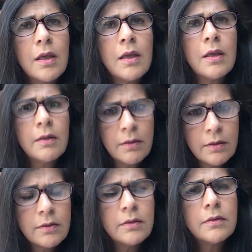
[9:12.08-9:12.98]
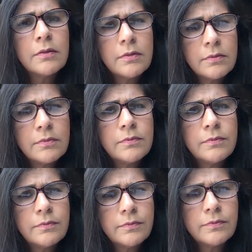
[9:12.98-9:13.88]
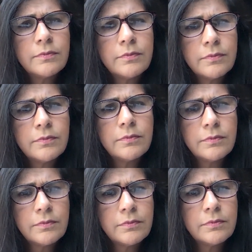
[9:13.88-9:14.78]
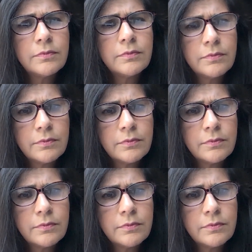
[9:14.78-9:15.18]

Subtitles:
This person isn't speaking.